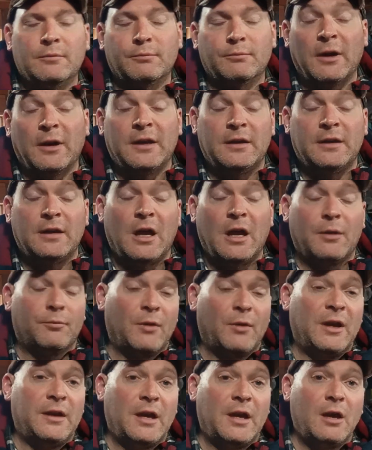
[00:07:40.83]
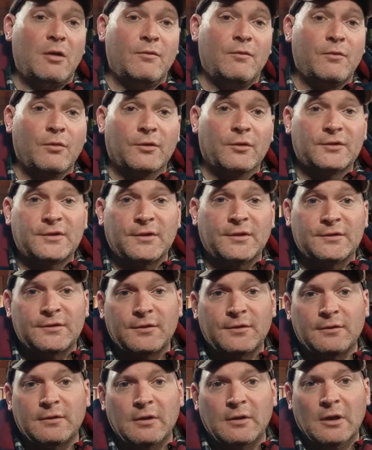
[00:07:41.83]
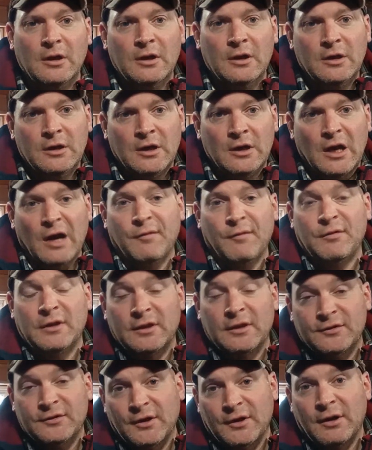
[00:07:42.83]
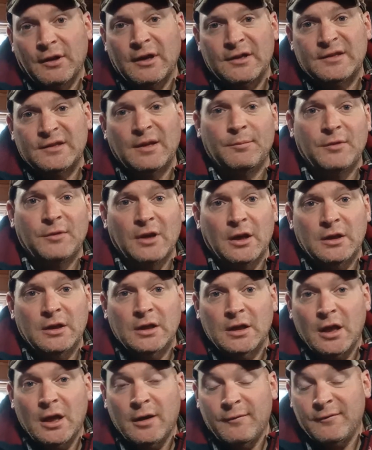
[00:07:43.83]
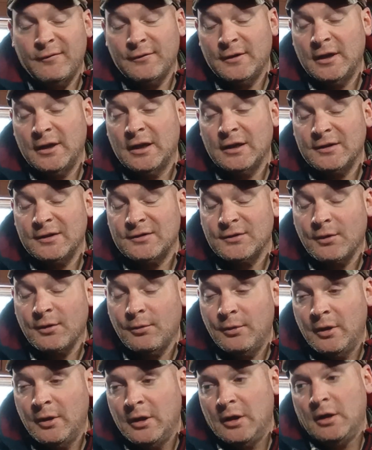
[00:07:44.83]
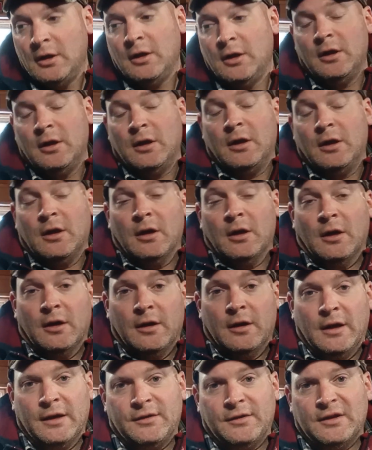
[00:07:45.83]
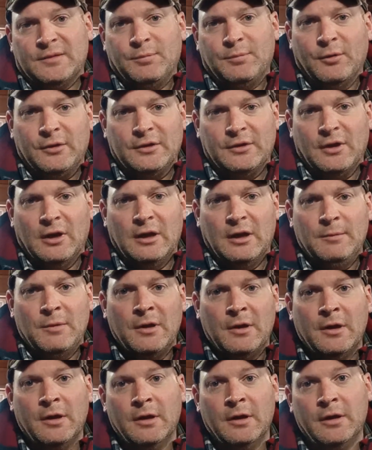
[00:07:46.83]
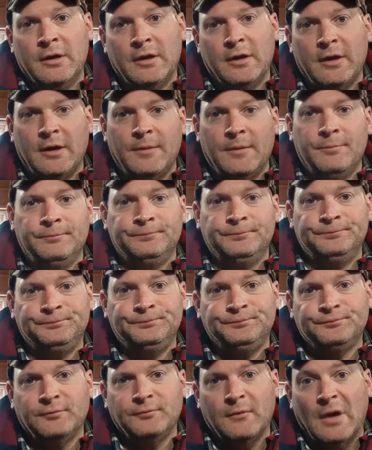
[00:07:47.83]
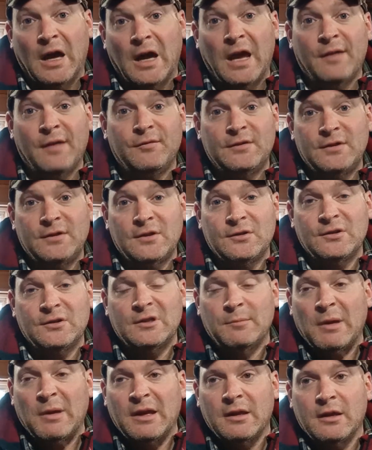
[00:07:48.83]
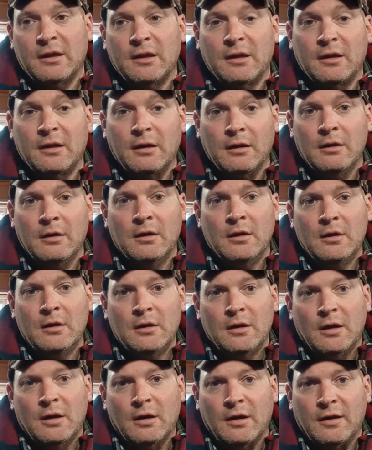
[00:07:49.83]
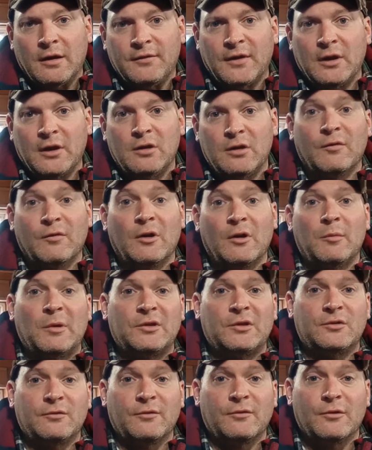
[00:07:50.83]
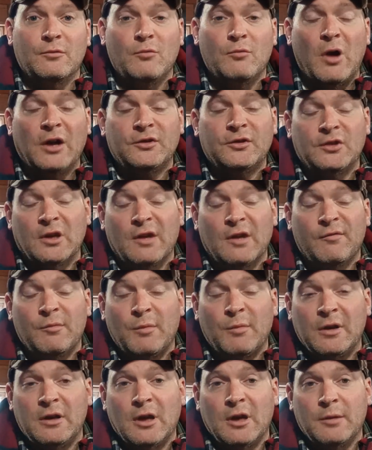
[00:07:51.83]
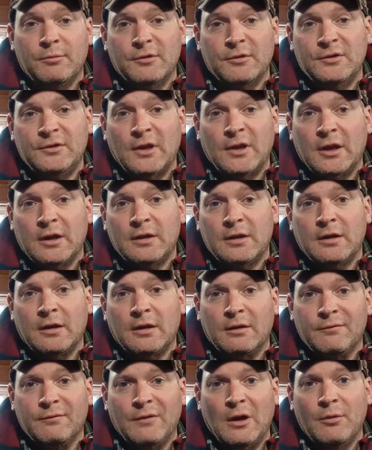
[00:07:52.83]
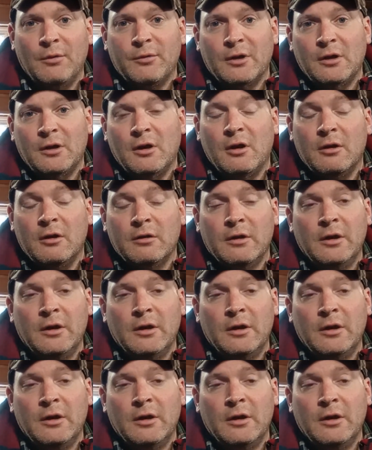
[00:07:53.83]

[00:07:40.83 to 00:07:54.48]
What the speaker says: Not right now, of course, because everything that's there has something I need in it. So at this point in time, I have decisions to make. And thank you very much for watching, everybody. I appreciate it and following along.